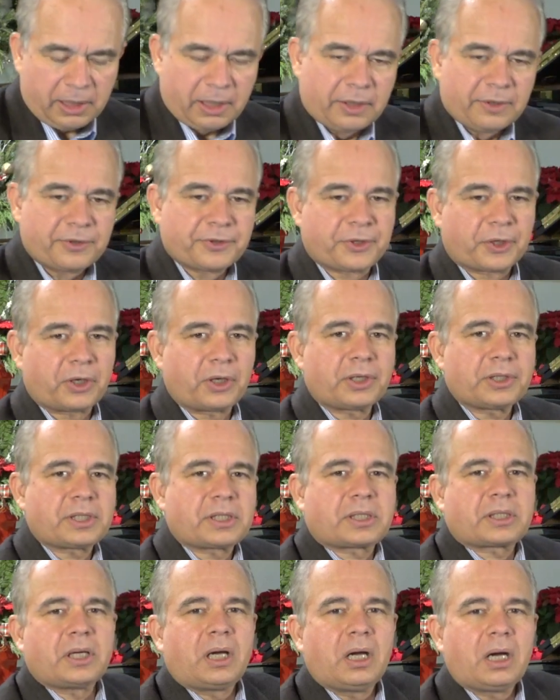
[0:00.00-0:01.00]

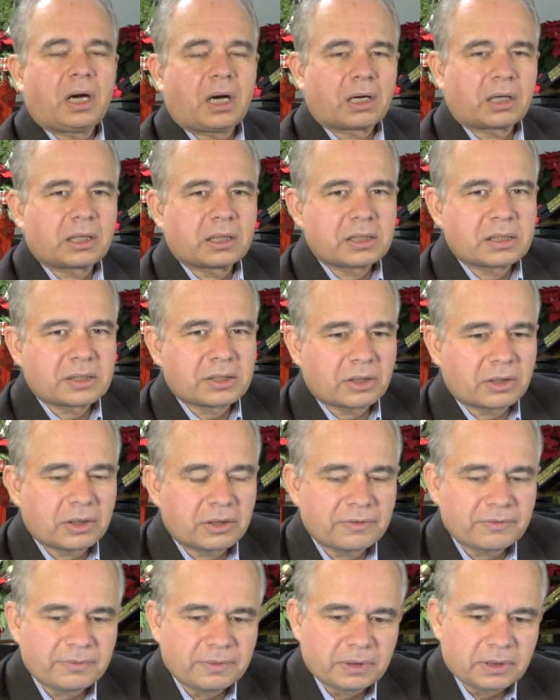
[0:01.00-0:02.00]
Thirds are
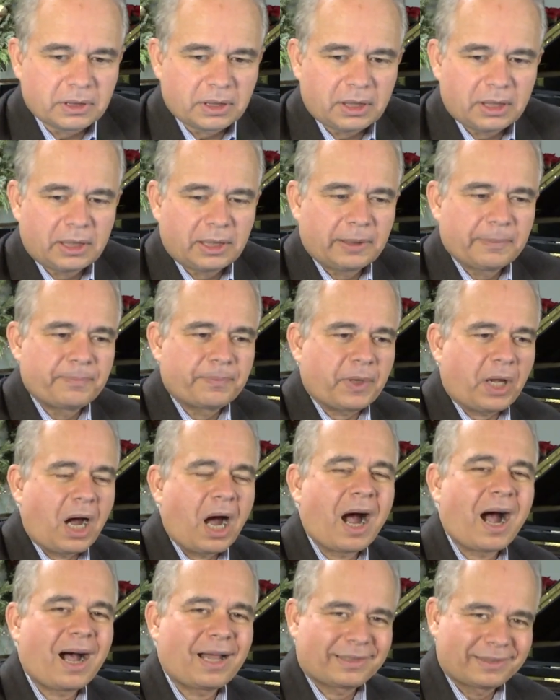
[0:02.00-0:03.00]
considered
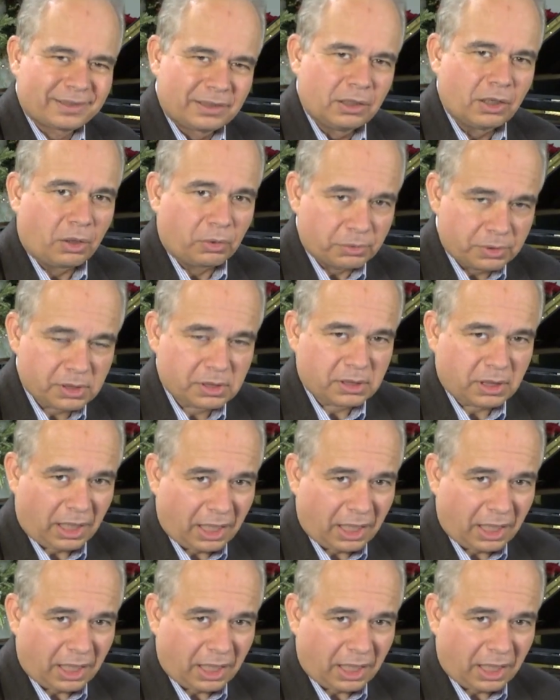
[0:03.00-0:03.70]
hot notes,